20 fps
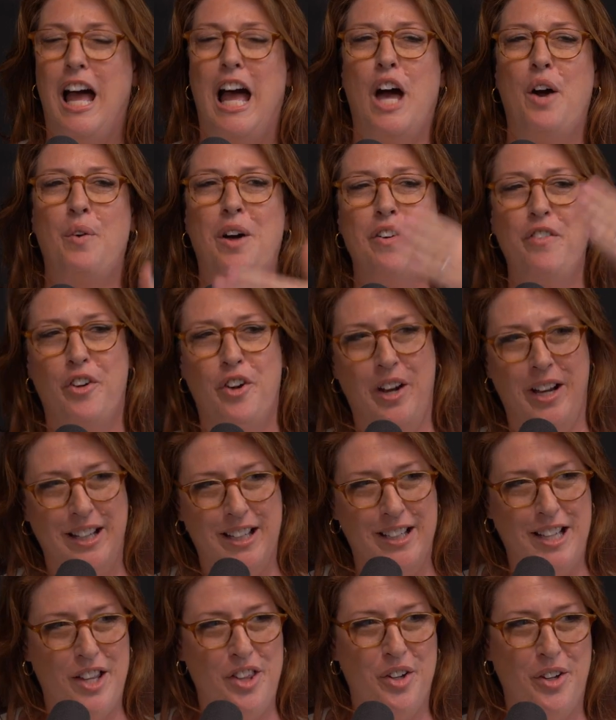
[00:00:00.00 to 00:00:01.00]
However, in
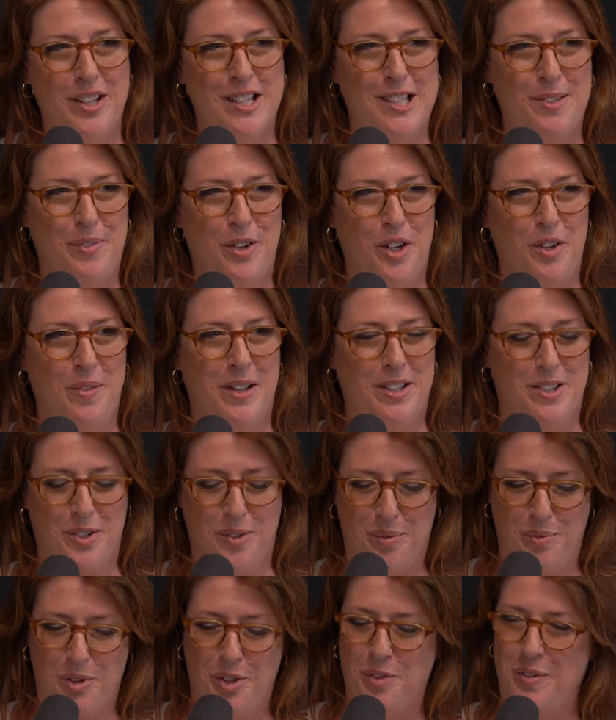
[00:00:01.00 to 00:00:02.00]
another
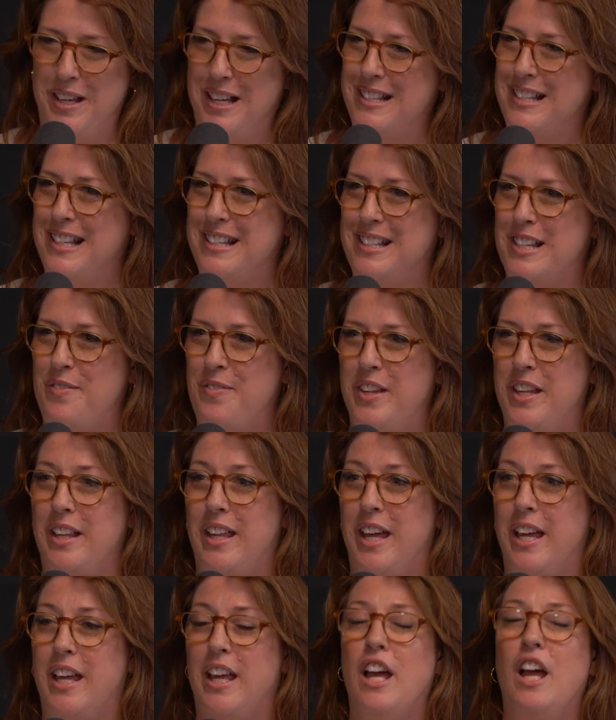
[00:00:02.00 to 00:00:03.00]
experimental room, he said something
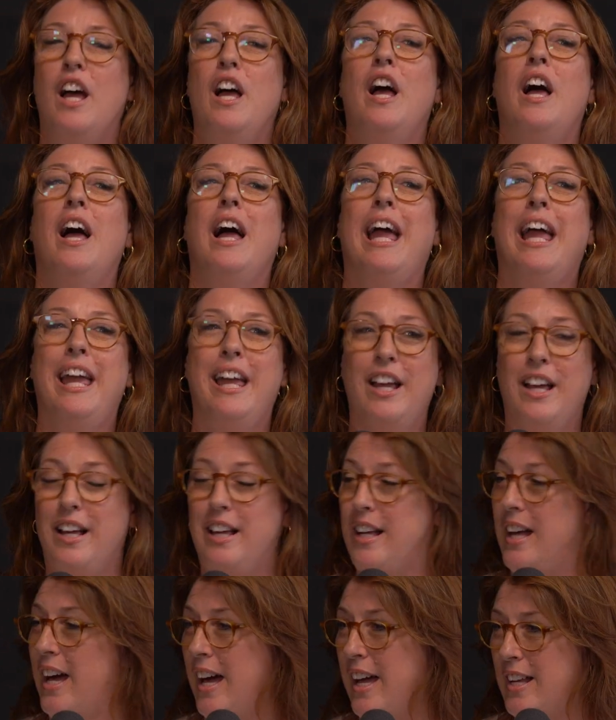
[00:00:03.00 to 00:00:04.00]
like, hey
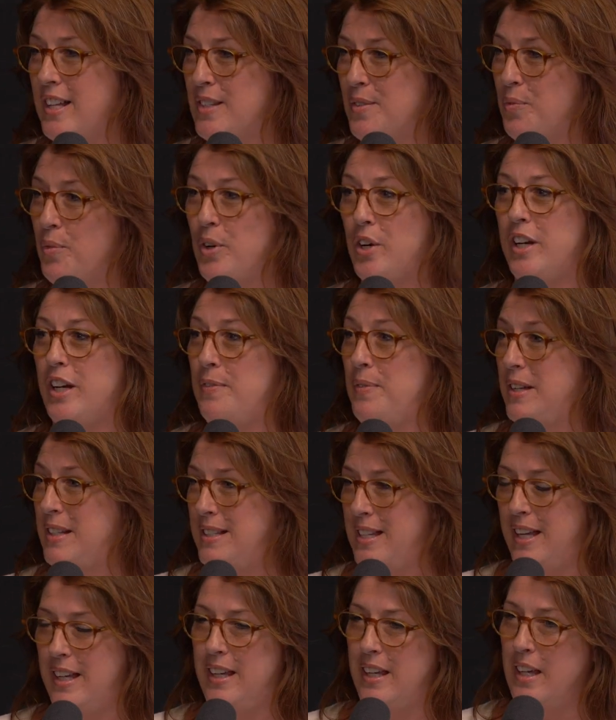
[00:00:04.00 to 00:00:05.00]
guys, we're going to be
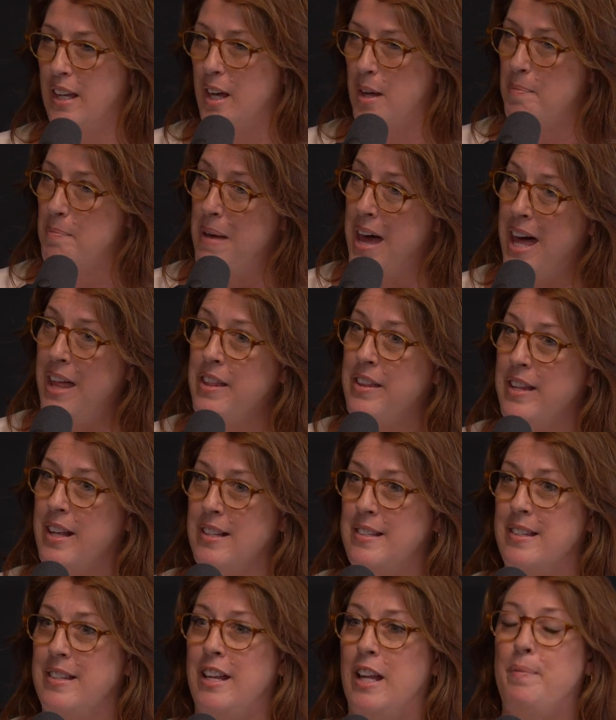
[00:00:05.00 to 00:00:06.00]
taking a math
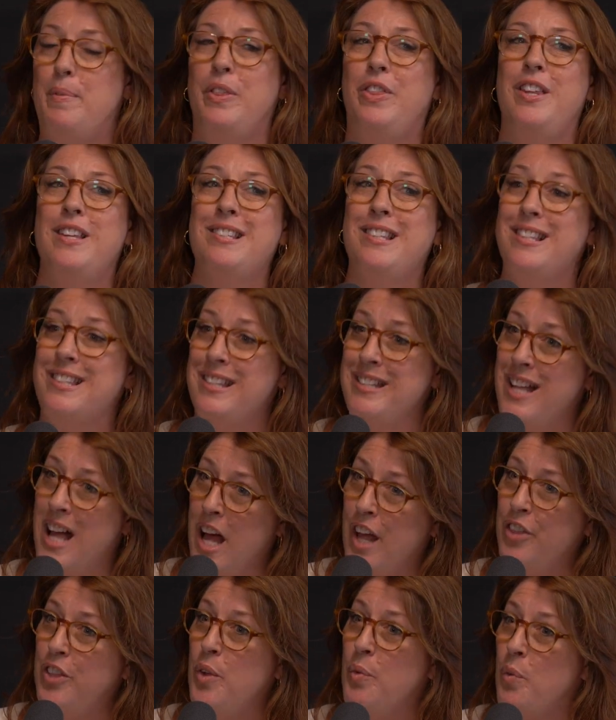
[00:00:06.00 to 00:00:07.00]
test today, but this is
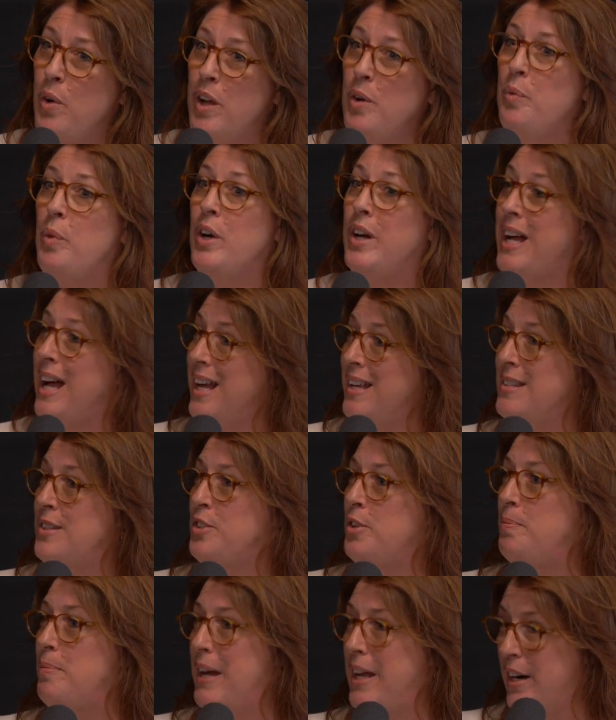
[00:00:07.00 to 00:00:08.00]
not the one where guys
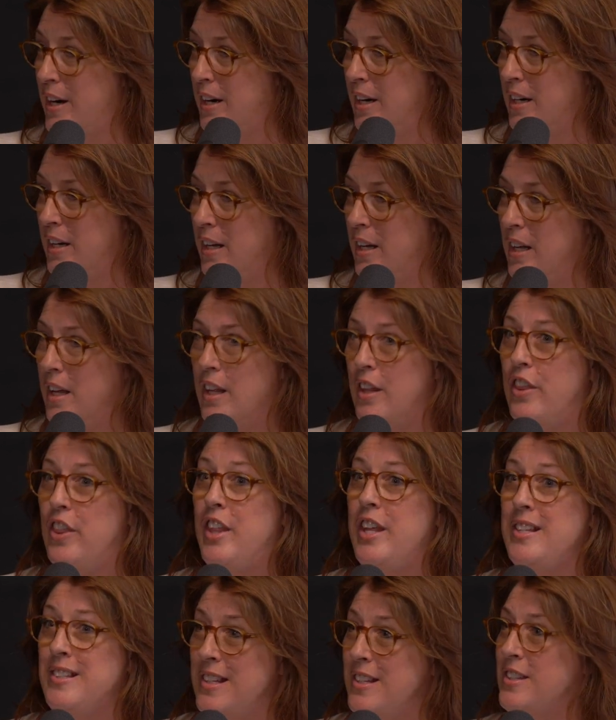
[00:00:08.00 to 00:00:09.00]
do better.
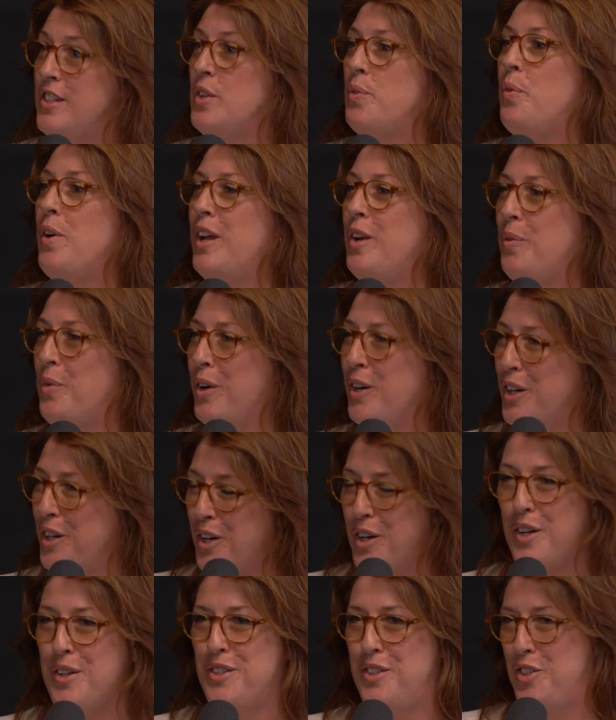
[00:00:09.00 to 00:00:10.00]
This is the one where
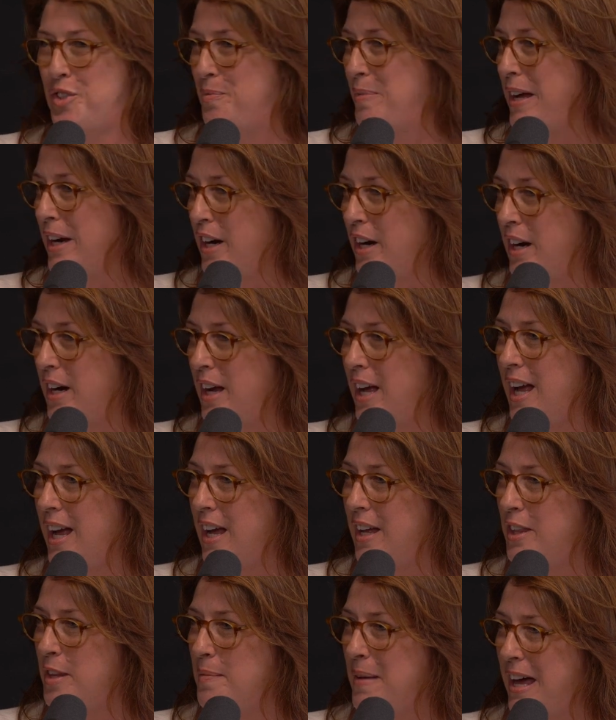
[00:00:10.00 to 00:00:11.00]
girls do better
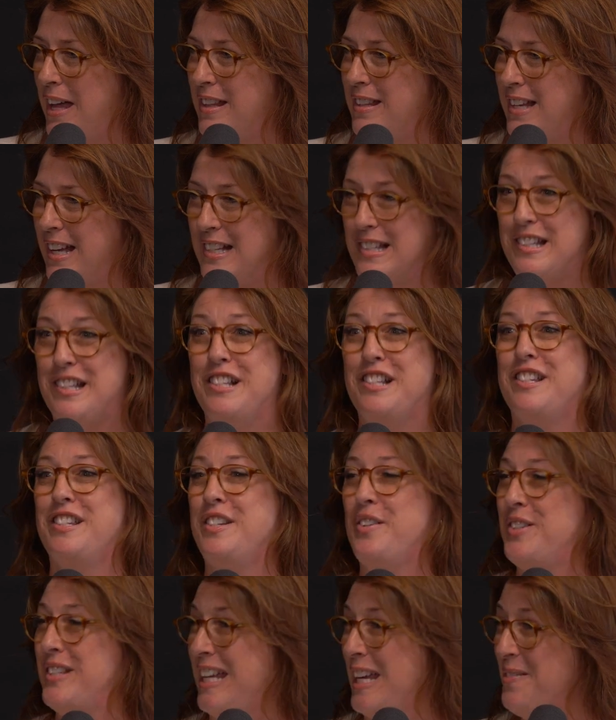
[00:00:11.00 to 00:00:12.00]
on the math test, and
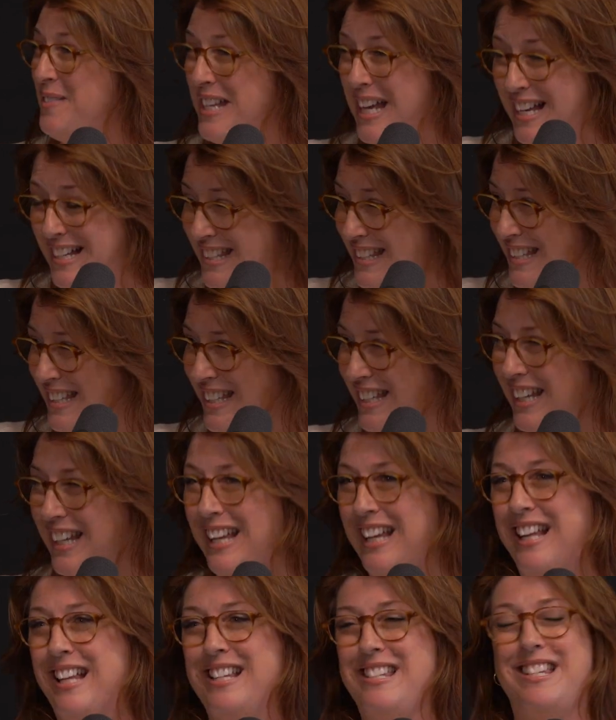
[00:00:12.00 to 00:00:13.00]
it's the same test.
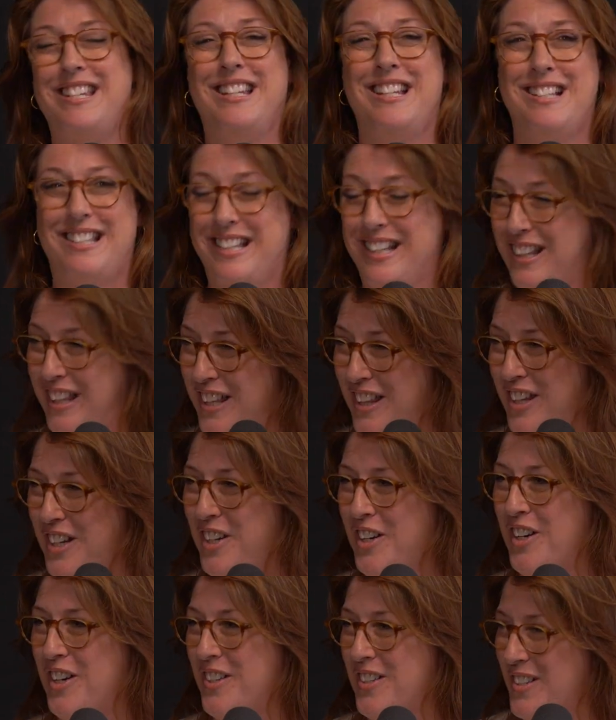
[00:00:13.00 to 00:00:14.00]
Statistically, the
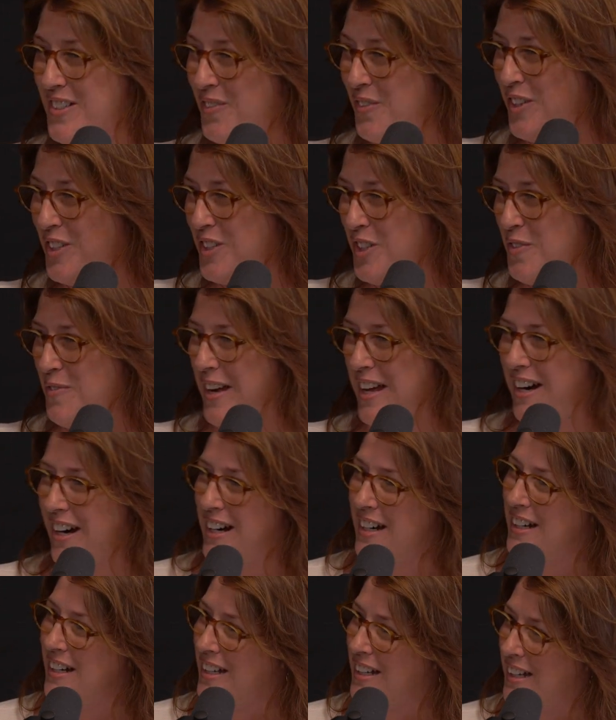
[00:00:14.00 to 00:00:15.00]
girls will do
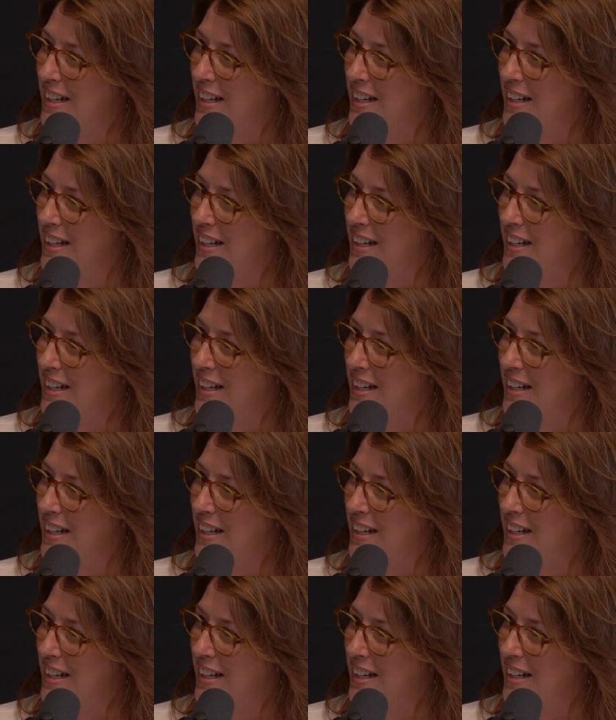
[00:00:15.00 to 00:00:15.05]
better.